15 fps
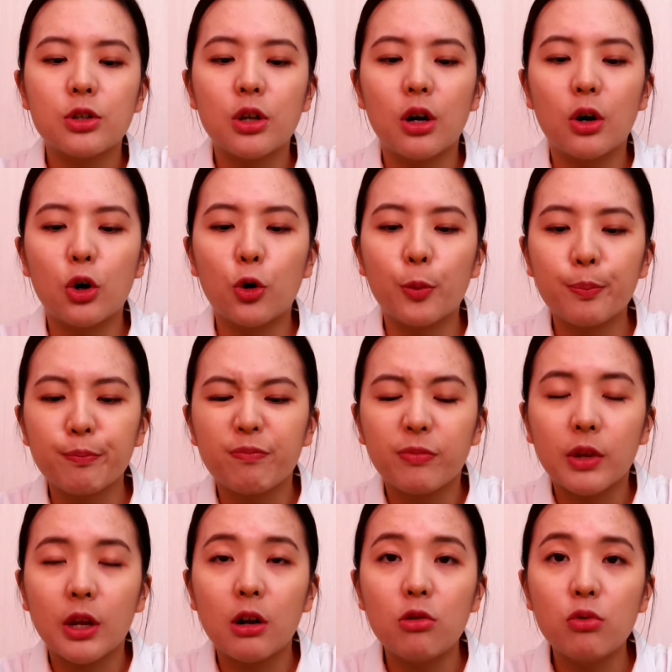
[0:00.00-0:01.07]
So
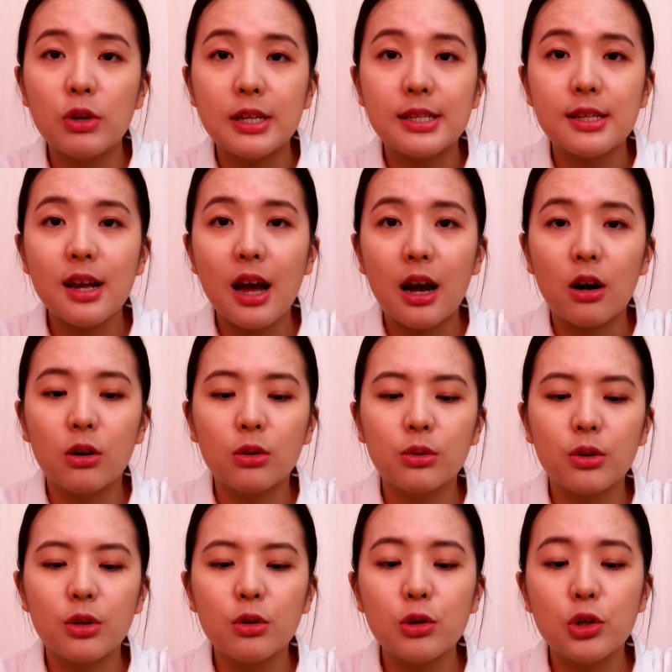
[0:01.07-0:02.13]

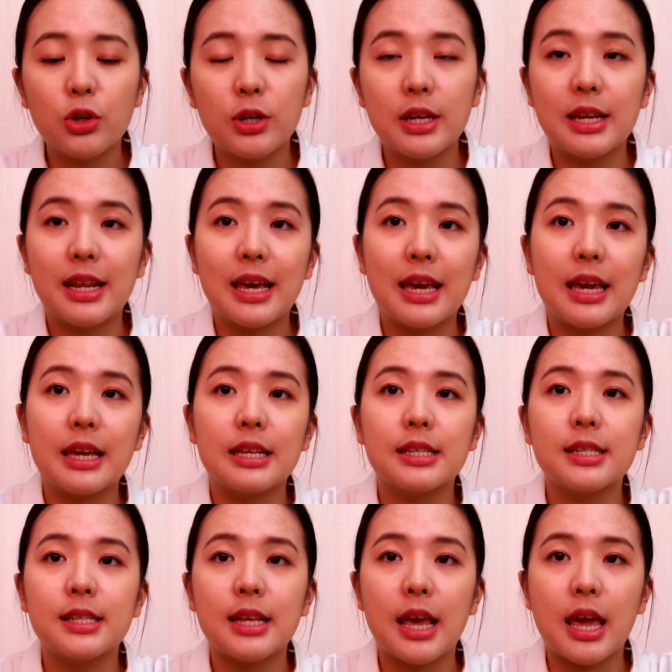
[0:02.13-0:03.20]
result, usually they
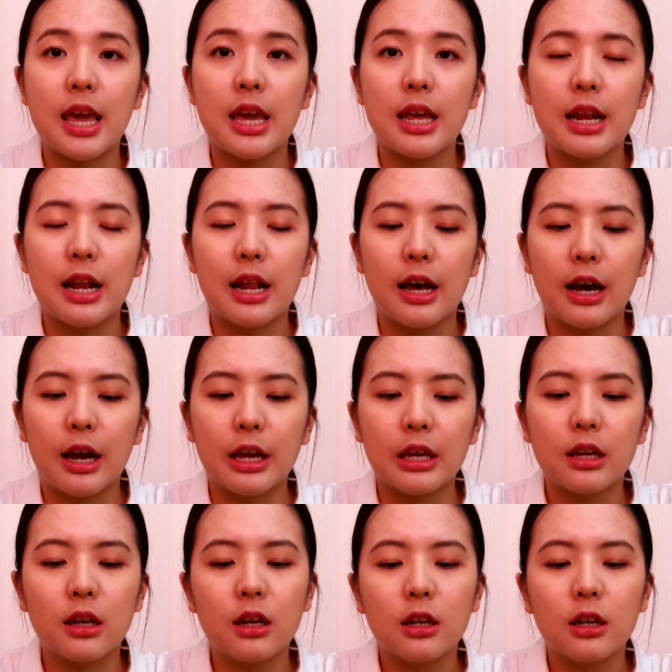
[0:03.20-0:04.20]
say like